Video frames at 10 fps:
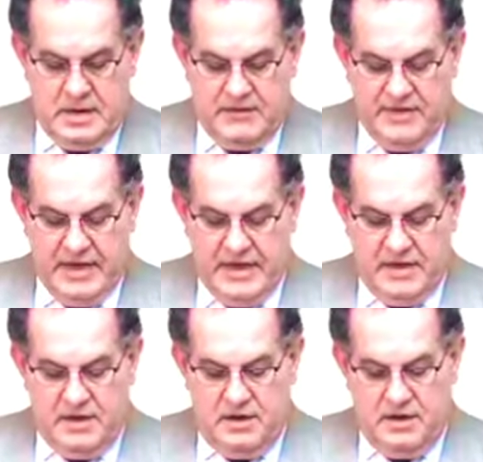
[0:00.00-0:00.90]
I've
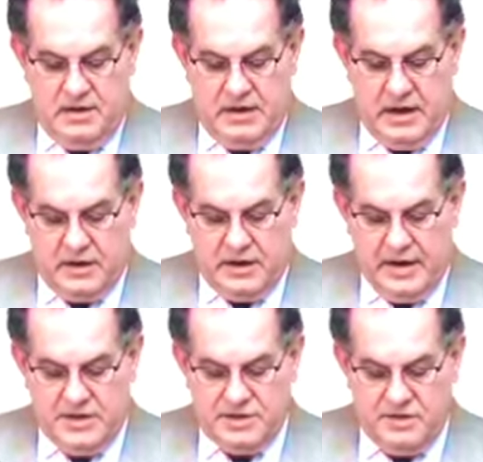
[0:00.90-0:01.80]
hated the
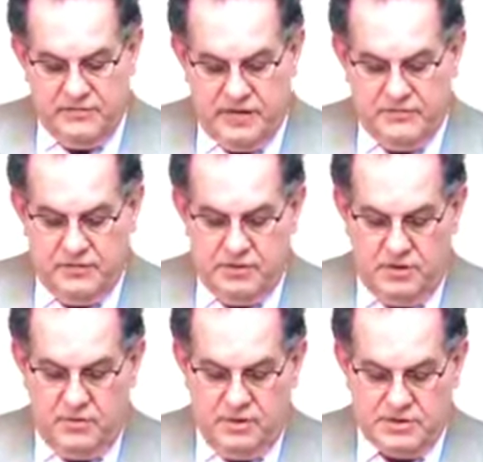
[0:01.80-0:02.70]
congregation of
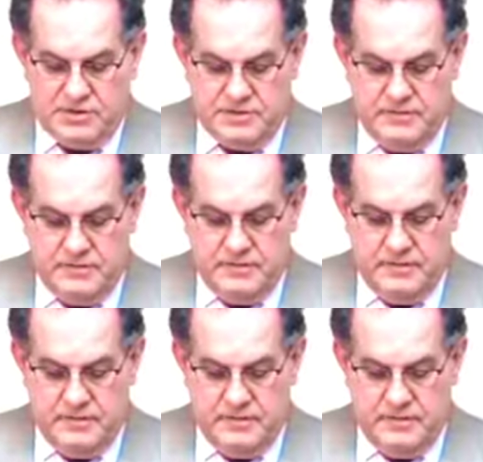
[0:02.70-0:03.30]
evildoers.